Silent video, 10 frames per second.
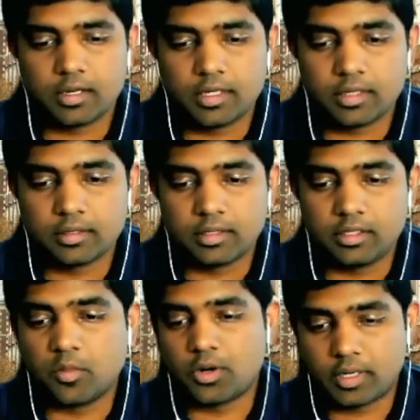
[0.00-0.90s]

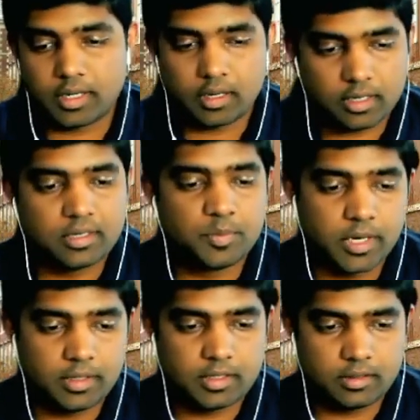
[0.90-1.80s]
model correctly
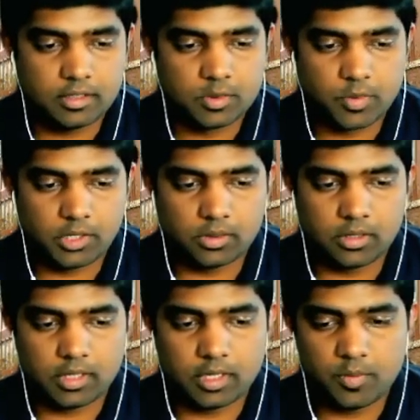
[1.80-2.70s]
predicted this
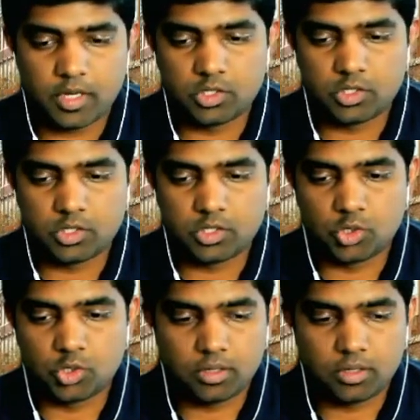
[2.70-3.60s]
particular image to be a
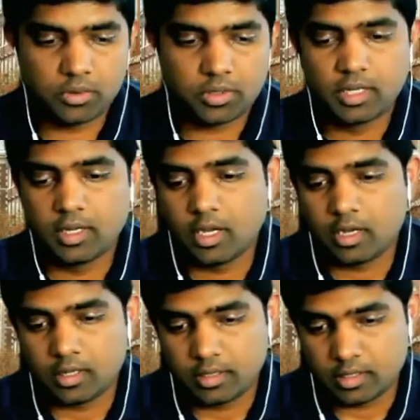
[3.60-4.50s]
coat.
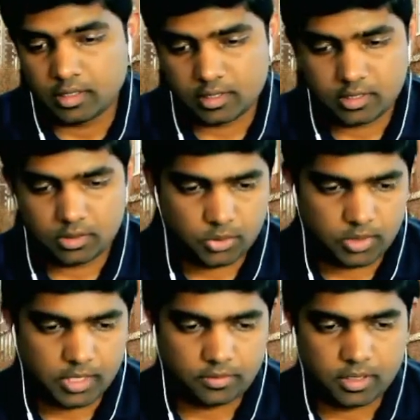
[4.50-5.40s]
This is also like
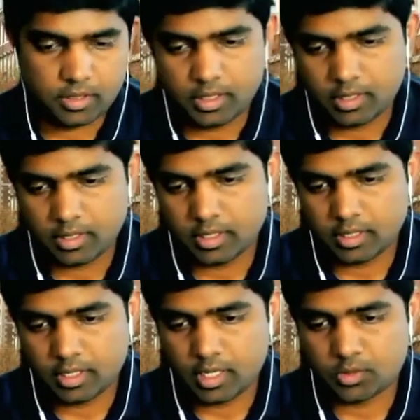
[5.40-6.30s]
a
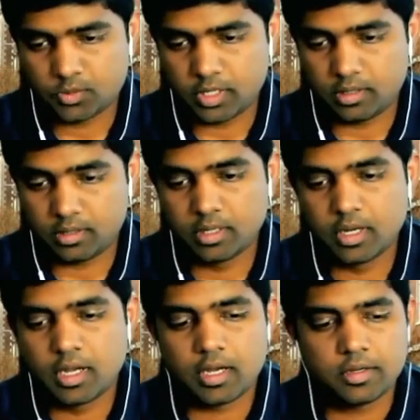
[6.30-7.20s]
case where
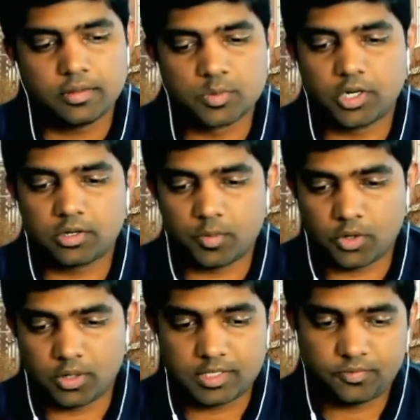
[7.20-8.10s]
this particular model
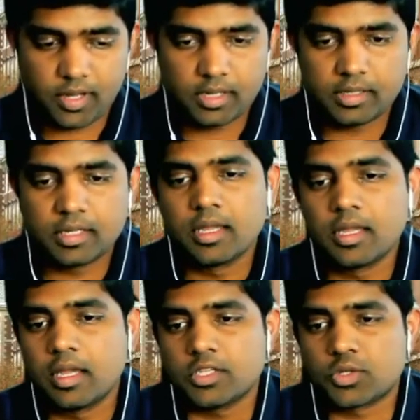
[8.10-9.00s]
has failed.
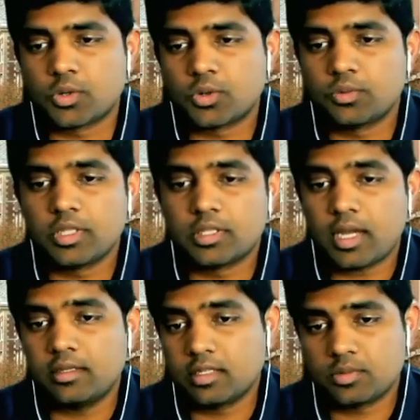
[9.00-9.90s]
So,
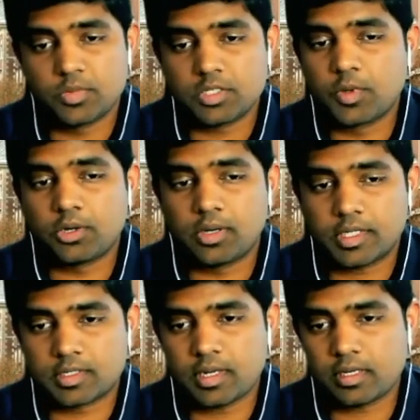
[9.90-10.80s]
and this particular
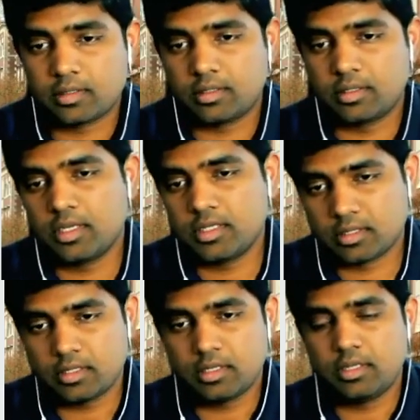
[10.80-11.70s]
extractor
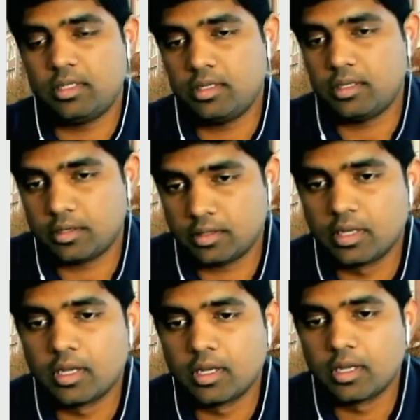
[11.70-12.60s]
is in the
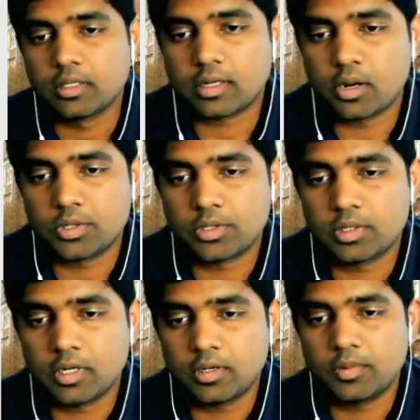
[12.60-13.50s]

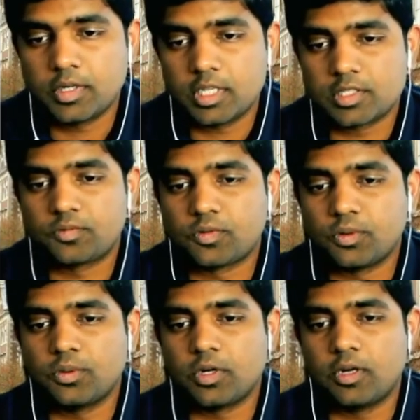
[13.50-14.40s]
Clowder
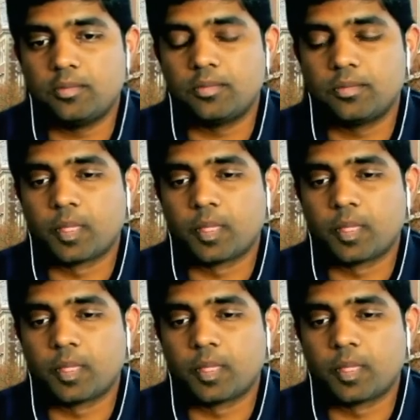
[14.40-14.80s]
TensorFlow